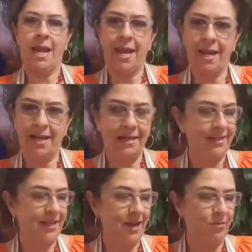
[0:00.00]

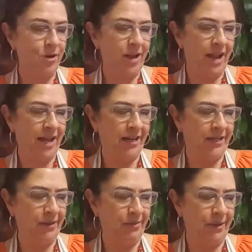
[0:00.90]
And I want to add a
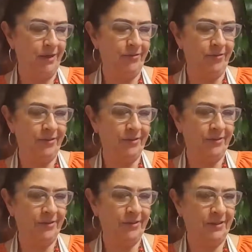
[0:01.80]
little bit of
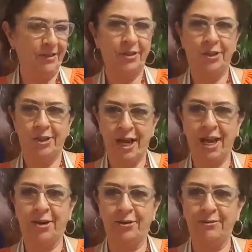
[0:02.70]

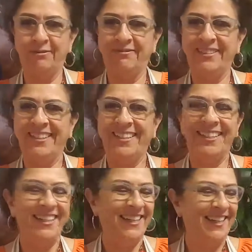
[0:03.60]
shadow
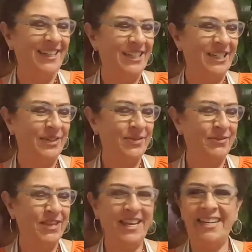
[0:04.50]
to
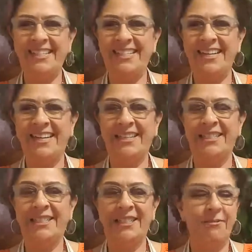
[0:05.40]
the Zia
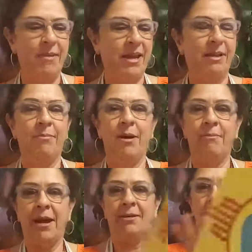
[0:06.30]
to make it pop out.